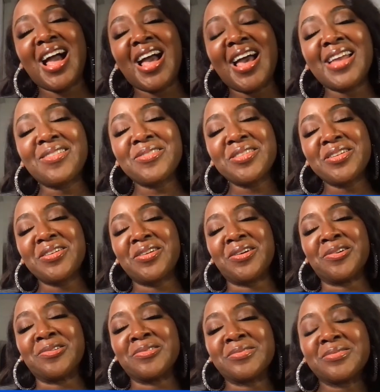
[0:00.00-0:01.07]
I don't
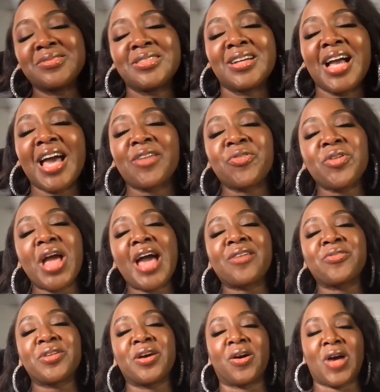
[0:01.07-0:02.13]
know. I don't. I
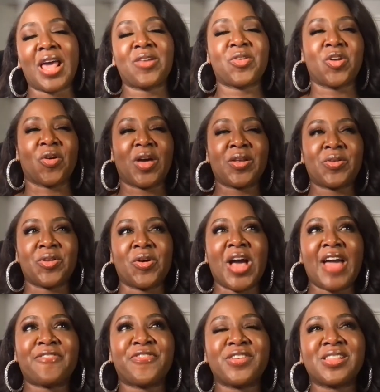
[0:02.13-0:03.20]
don't know. I don't know. I don't know. I
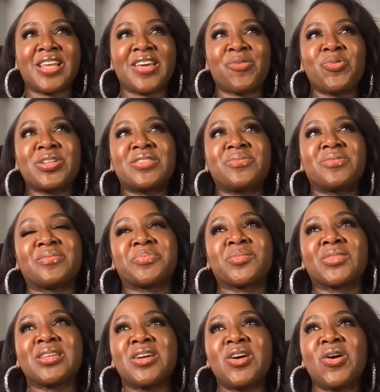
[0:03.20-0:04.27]
feel like what
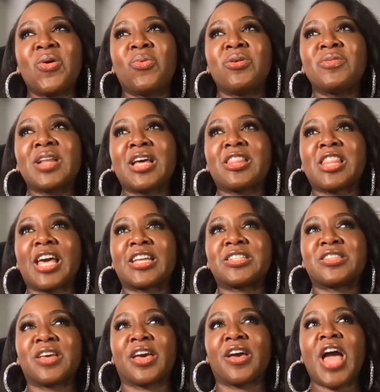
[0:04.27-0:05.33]
what would I like
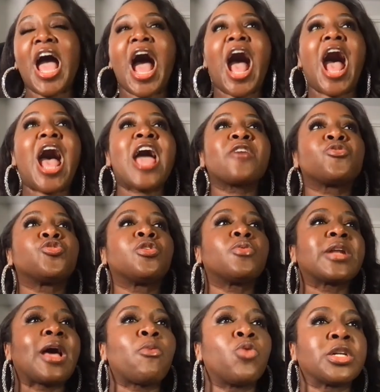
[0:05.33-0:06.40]
to? I you know what
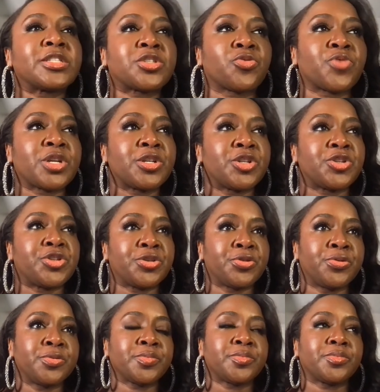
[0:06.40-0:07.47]
I want Serena to
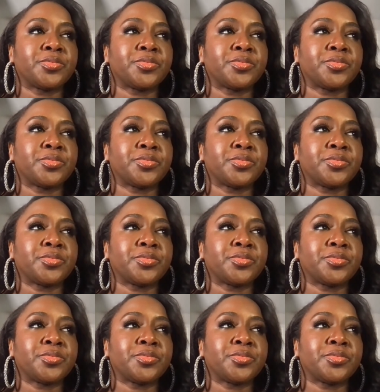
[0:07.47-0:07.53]
do